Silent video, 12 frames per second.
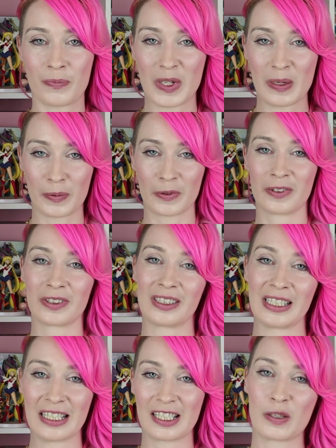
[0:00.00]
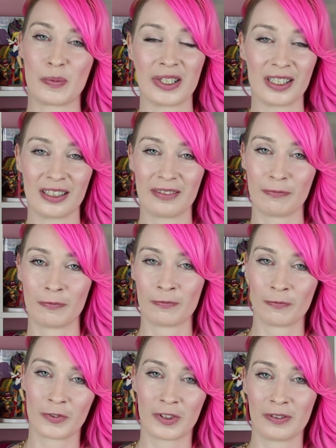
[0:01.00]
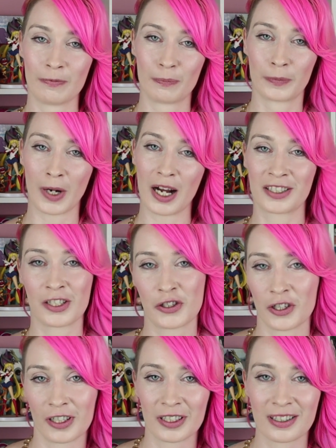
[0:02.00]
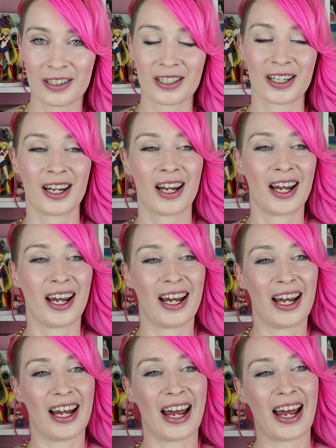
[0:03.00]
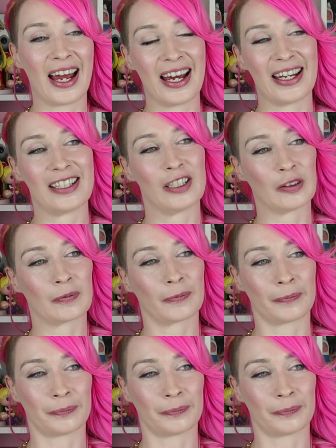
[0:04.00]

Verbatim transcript: people need to be brought to church and